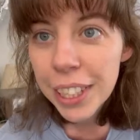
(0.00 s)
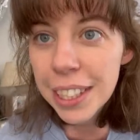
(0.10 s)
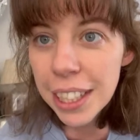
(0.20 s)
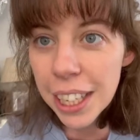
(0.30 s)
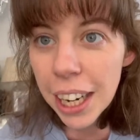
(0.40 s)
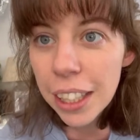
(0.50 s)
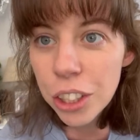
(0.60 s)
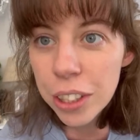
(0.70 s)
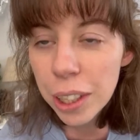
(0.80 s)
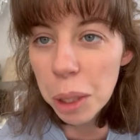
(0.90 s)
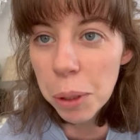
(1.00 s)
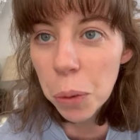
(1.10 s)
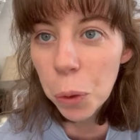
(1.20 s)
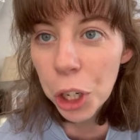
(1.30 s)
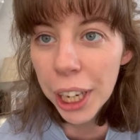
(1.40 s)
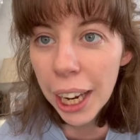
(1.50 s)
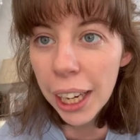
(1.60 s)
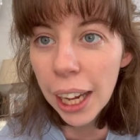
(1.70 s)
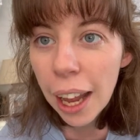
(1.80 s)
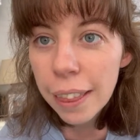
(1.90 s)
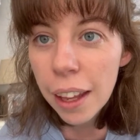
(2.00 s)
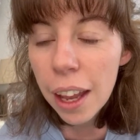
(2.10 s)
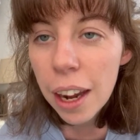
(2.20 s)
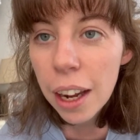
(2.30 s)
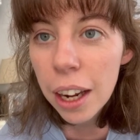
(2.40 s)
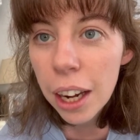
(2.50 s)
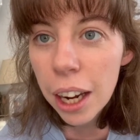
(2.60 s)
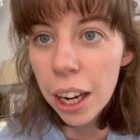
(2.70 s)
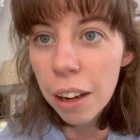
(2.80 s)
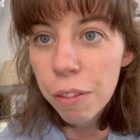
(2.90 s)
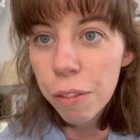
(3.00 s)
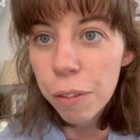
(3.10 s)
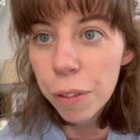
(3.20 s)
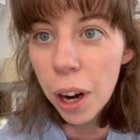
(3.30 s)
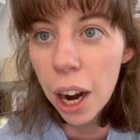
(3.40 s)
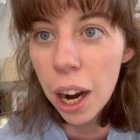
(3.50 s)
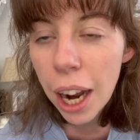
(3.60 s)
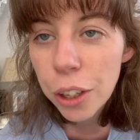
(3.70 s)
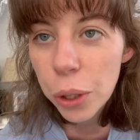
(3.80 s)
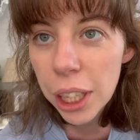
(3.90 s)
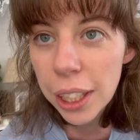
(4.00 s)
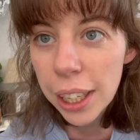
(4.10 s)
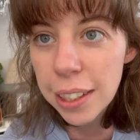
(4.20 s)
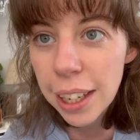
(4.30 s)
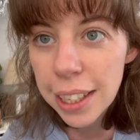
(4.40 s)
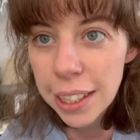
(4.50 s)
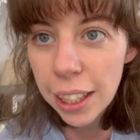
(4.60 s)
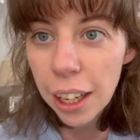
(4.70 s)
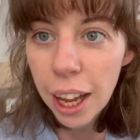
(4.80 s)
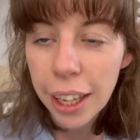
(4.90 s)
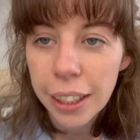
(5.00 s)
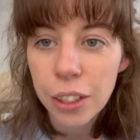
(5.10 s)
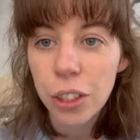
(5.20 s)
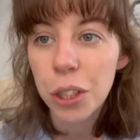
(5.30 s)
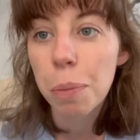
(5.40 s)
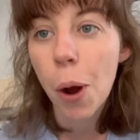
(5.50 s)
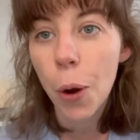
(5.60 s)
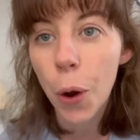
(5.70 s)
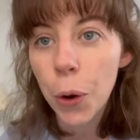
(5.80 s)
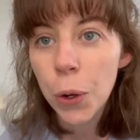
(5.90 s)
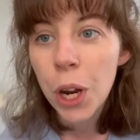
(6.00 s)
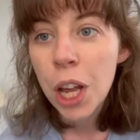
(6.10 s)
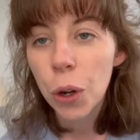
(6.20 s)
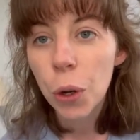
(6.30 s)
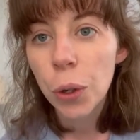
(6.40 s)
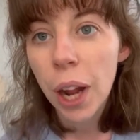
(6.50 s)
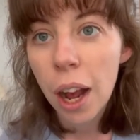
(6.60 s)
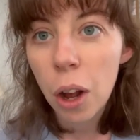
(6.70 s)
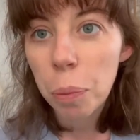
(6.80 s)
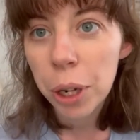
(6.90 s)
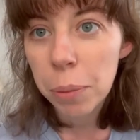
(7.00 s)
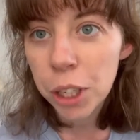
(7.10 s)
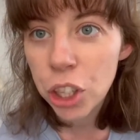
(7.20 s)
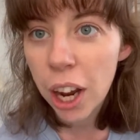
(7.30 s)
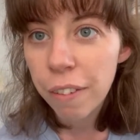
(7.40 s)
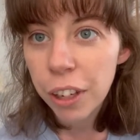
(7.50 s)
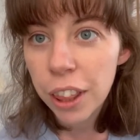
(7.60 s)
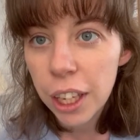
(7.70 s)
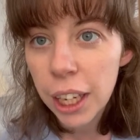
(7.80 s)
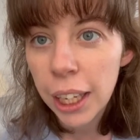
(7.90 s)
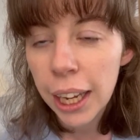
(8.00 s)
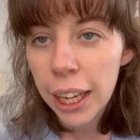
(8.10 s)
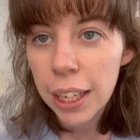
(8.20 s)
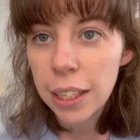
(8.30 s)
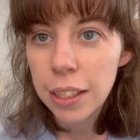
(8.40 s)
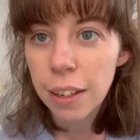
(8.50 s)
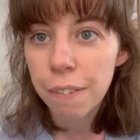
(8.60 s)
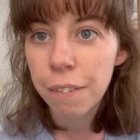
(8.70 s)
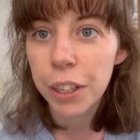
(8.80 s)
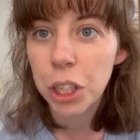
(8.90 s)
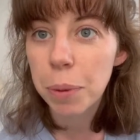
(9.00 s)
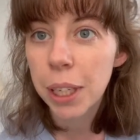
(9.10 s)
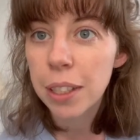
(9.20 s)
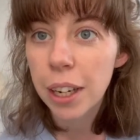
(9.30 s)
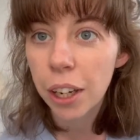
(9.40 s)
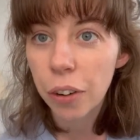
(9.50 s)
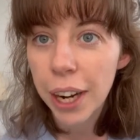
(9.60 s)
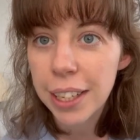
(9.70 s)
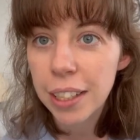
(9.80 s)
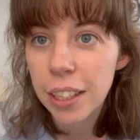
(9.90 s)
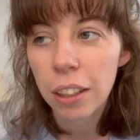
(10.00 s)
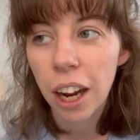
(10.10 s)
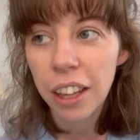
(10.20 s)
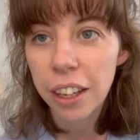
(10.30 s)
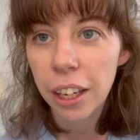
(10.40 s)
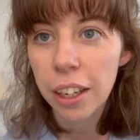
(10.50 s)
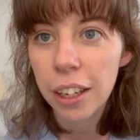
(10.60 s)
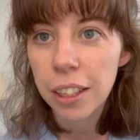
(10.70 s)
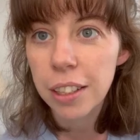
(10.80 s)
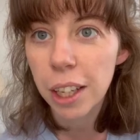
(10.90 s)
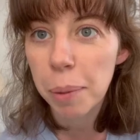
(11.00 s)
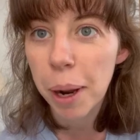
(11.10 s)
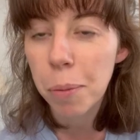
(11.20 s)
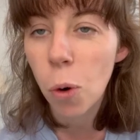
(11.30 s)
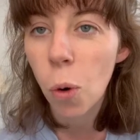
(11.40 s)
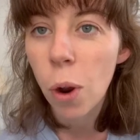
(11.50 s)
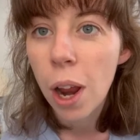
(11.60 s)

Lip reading: rest of the day is just going to be working, and then if I do anything exciting, I'll add that to tomorrow. So now pretty much everything is finished being decorated, I think, until I buy more.